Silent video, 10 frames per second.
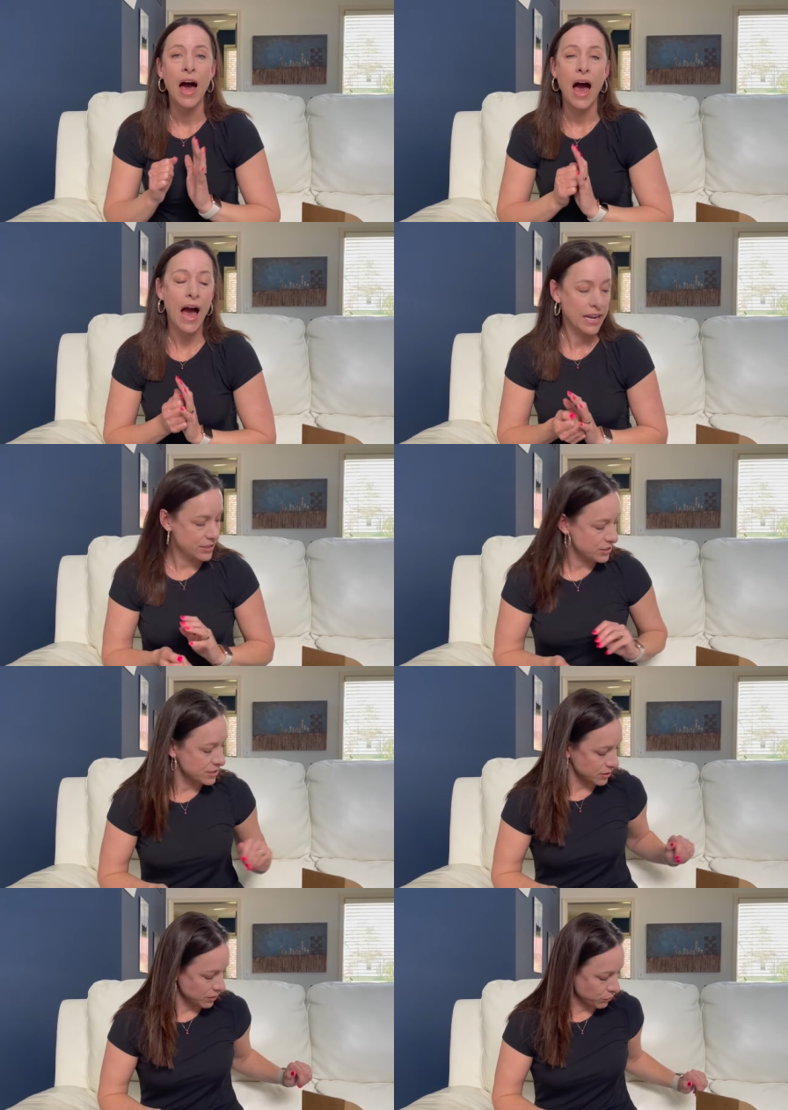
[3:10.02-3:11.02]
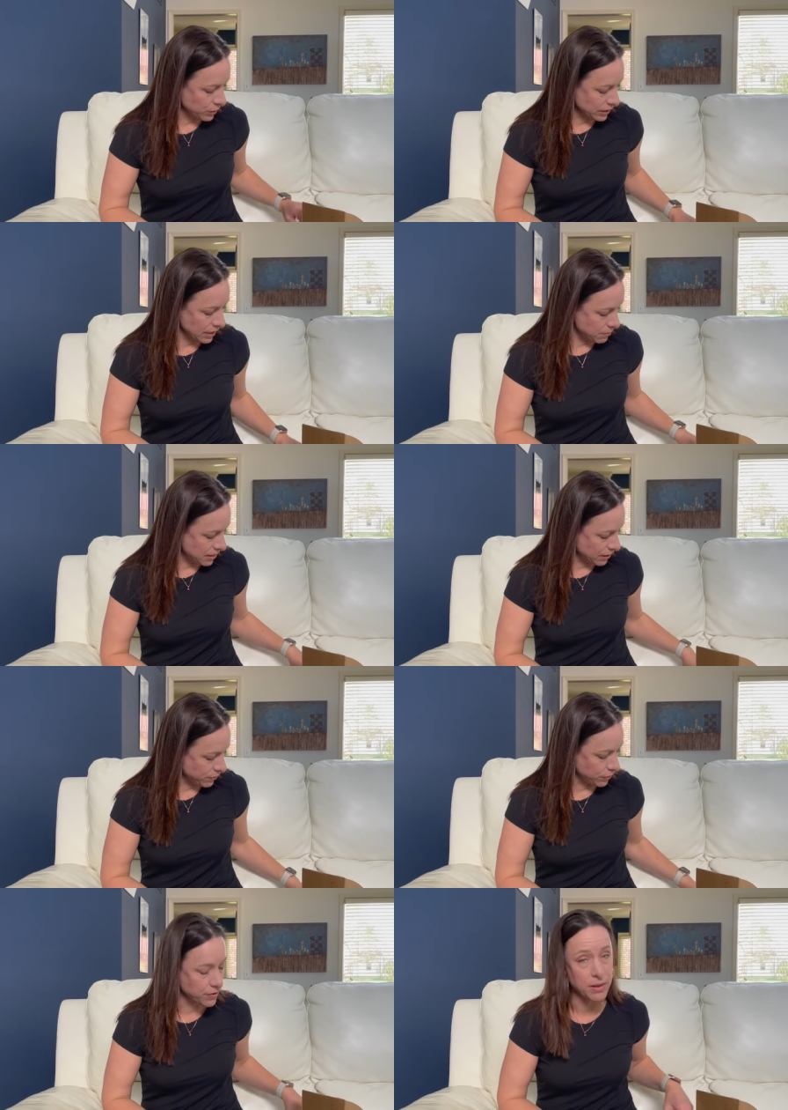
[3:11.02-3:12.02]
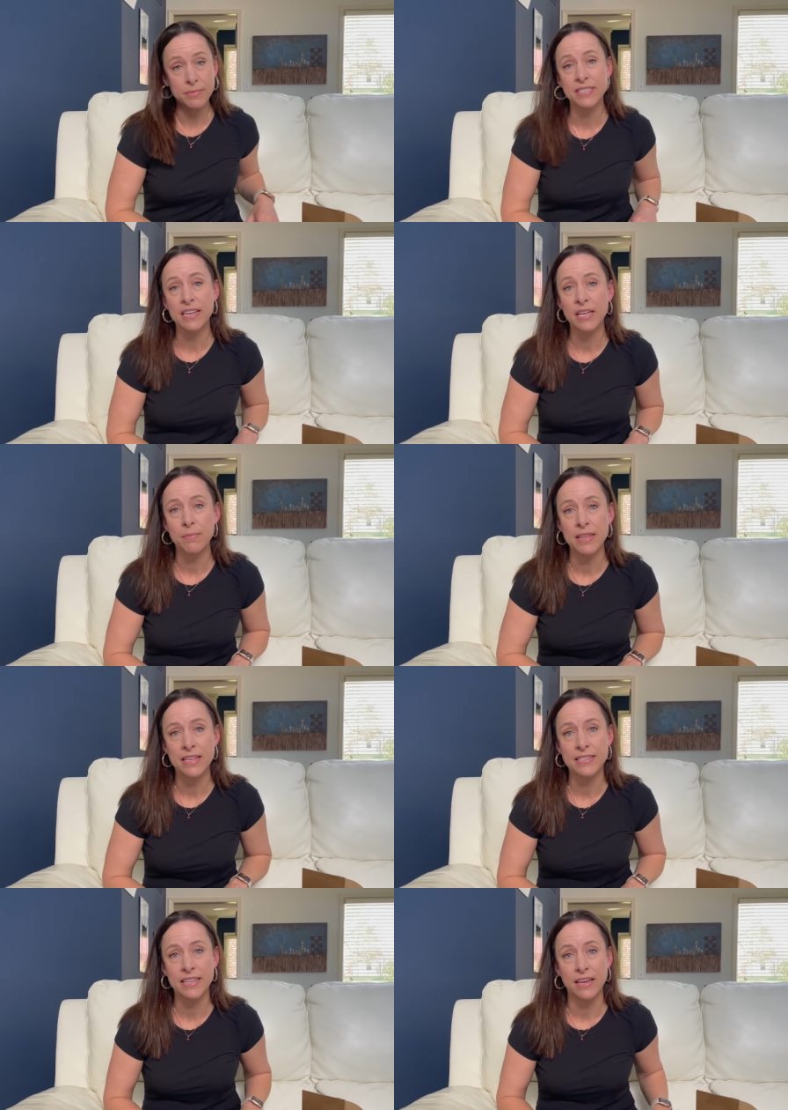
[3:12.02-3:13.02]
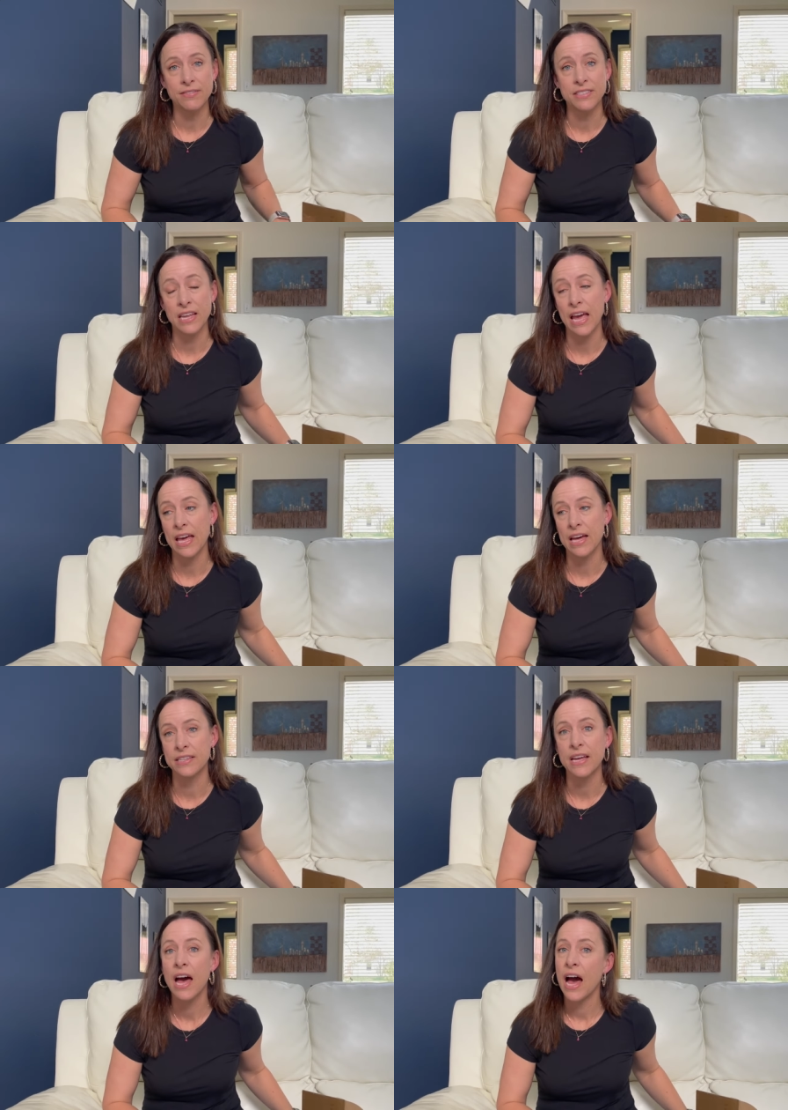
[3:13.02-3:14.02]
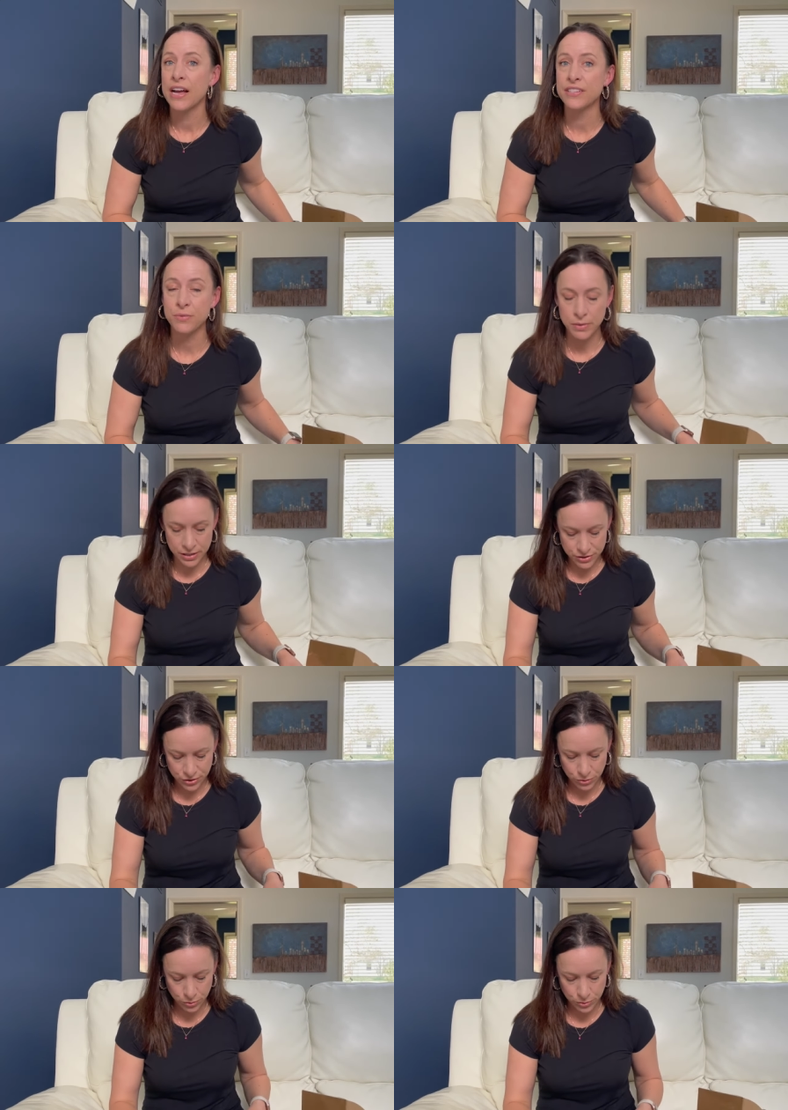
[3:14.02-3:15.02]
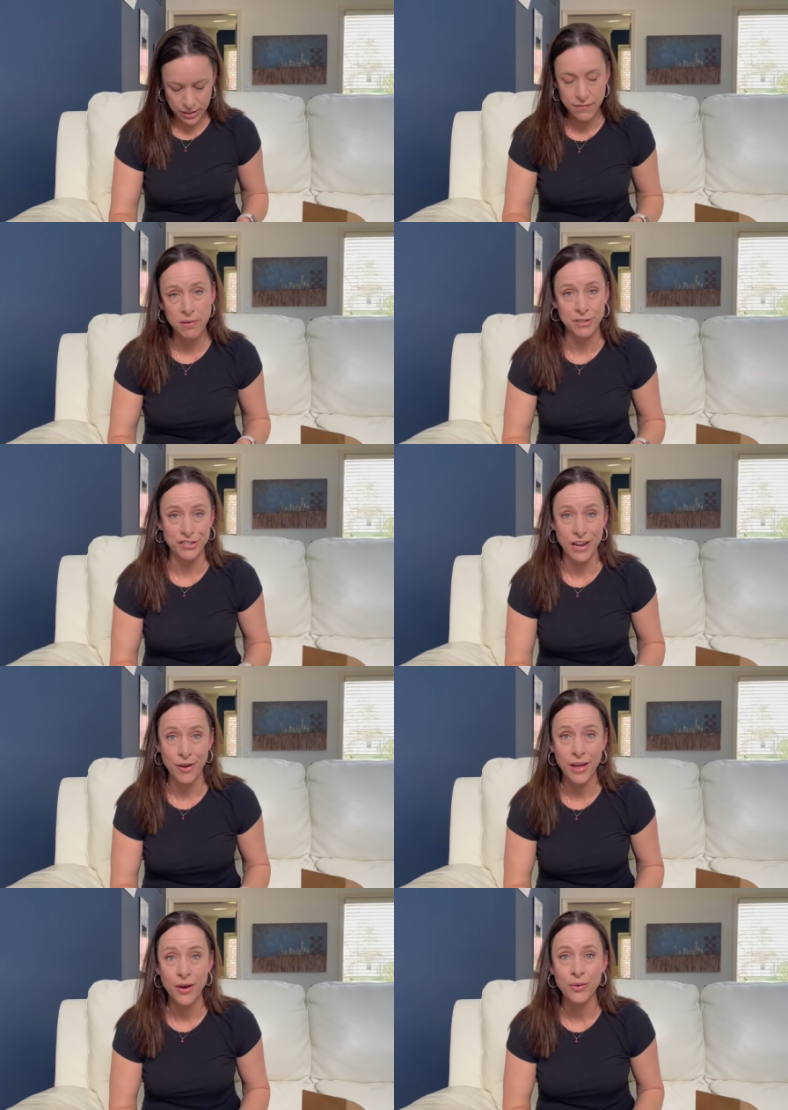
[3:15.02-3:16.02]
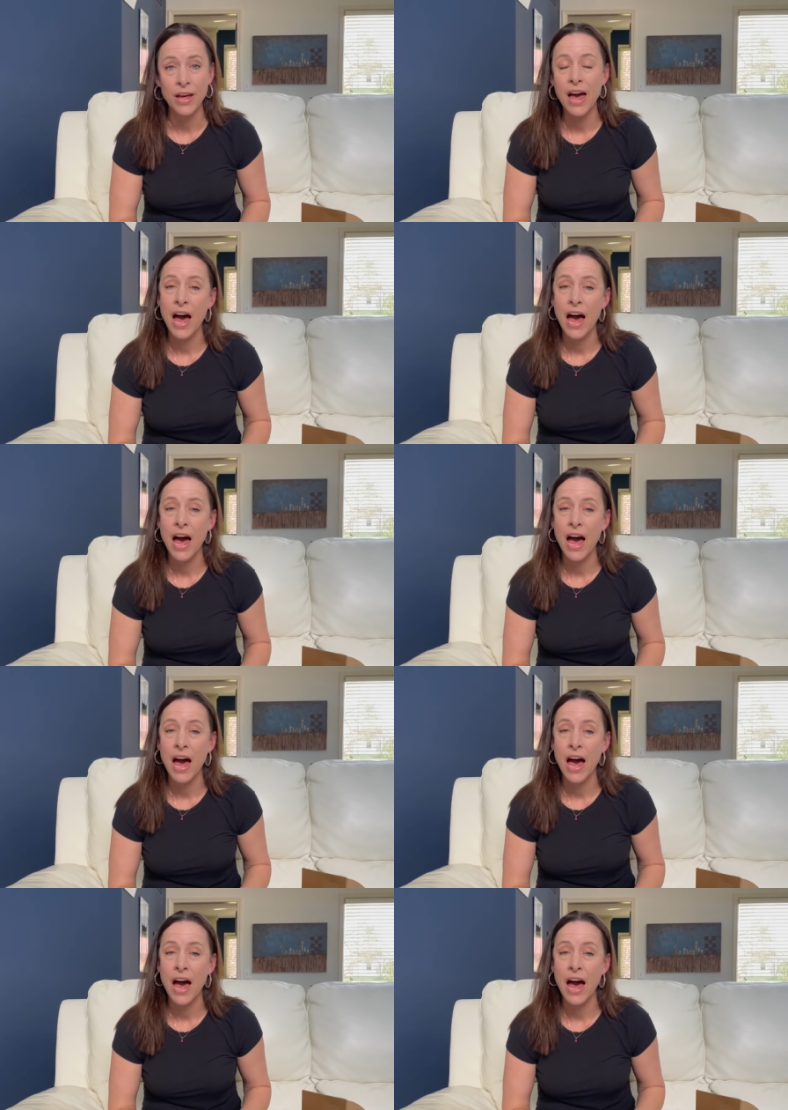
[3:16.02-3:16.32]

I just really am thankful for them sending me these gifts and I just wanted to give them a shout out.